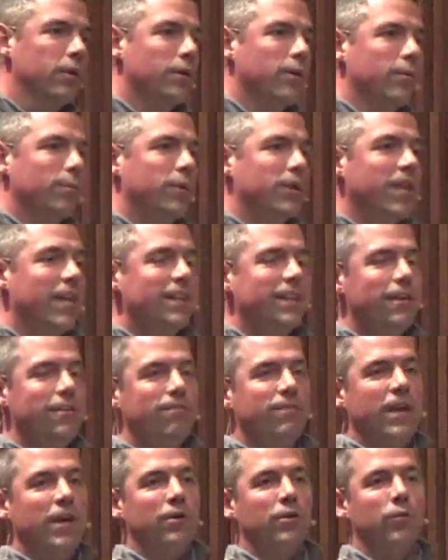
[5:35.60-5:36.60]
But like they
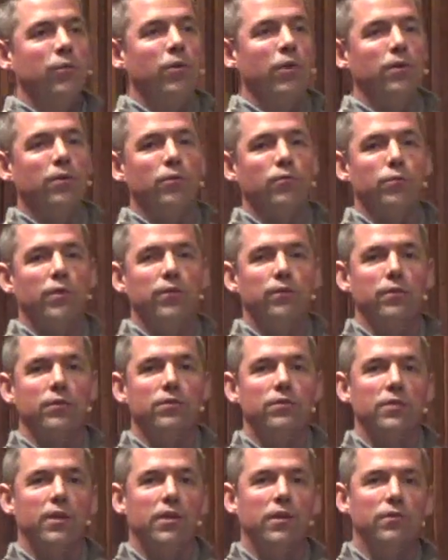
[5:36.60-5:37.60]
found in one of those research
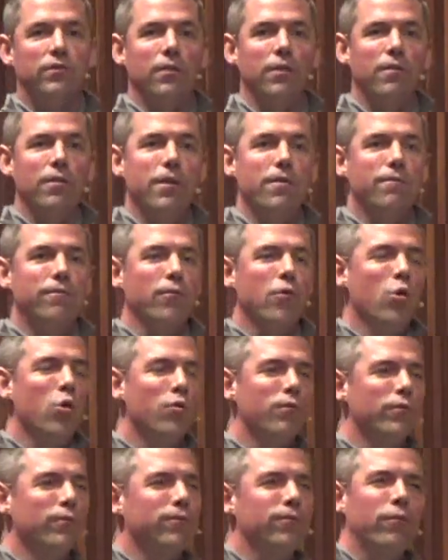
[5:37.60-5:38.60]
studies, if
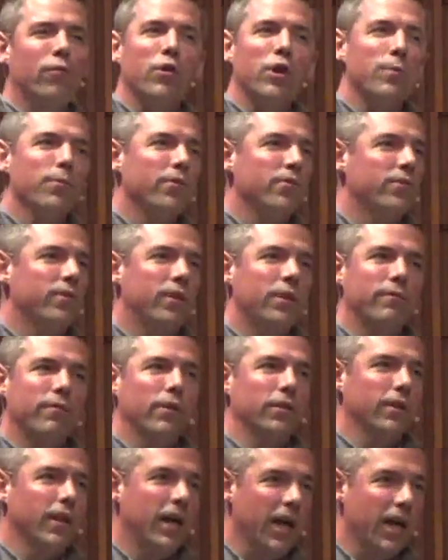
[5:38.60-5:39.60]
over 40% of
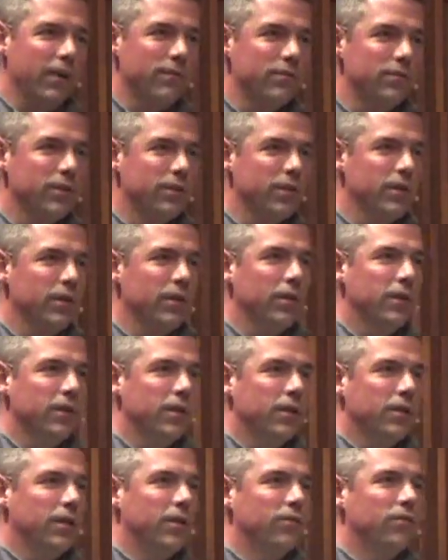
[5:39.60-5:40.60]
our lives
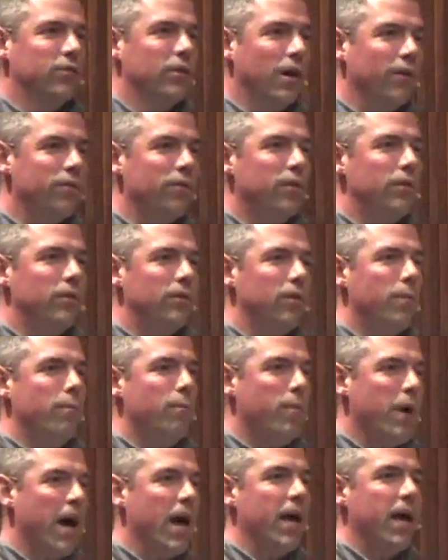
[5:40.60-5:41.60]
is governed
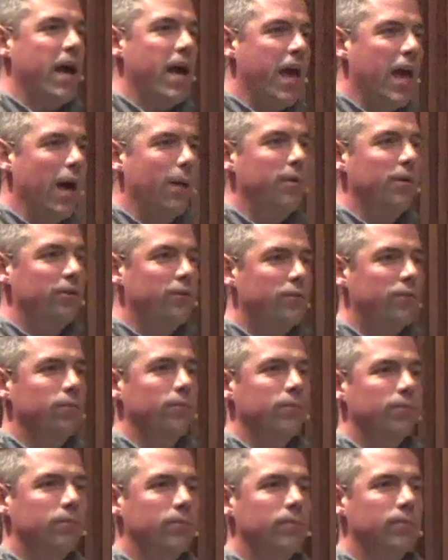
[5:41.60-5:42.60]
by habits,
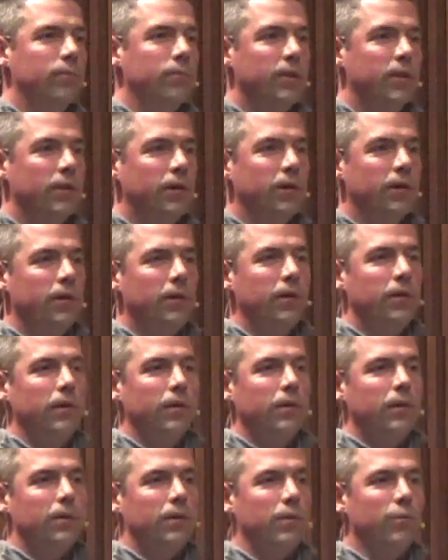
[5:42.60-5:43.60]

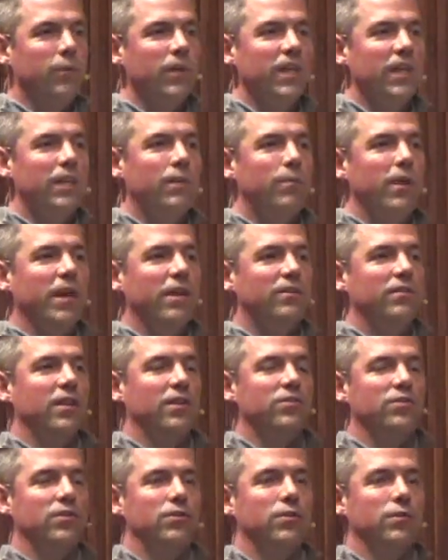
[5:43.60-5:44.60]
then we need to pay
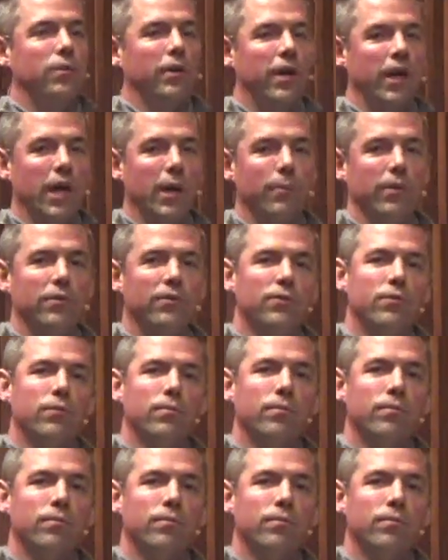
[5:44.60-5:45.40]
attention to our habits.